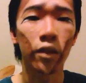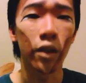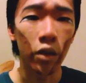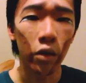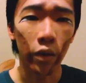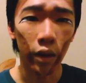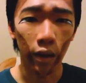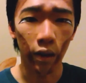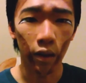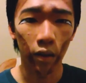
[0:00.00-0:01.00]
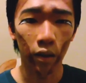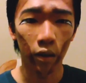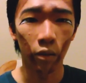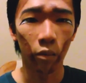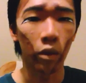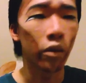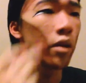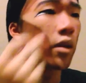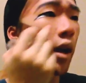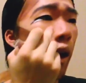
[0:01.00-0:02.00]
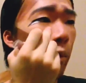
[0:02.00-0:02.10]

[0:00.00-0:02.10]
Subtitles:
accentuate that, we're going to